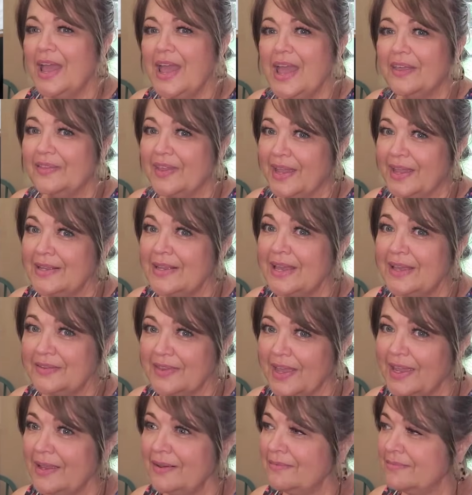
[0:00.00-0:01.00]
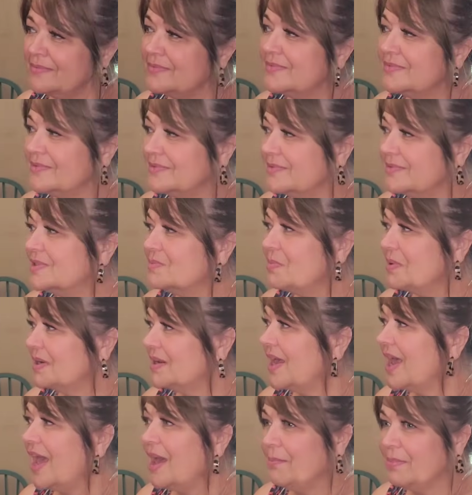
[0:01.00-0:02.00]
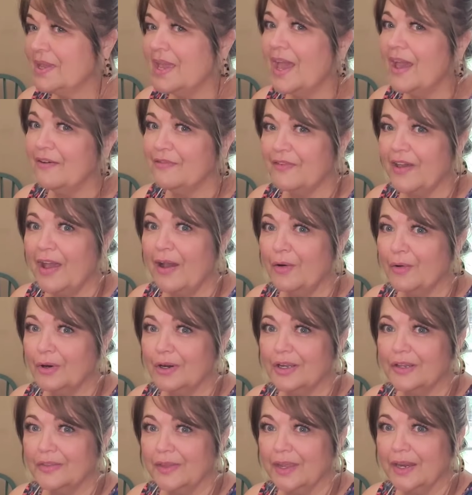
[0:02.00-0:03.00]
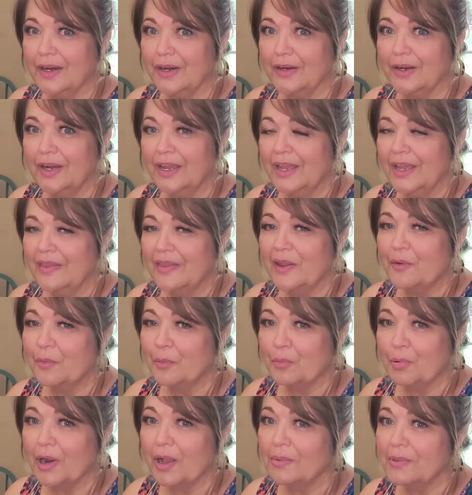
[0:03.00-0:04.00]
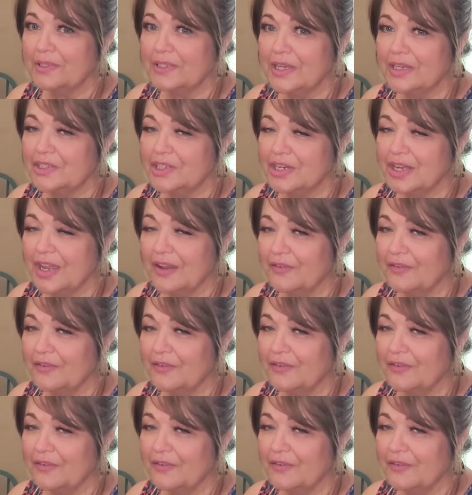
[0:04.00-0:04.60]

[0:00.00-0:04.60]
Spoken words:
and they spent a happy half hour in there. They were probably touching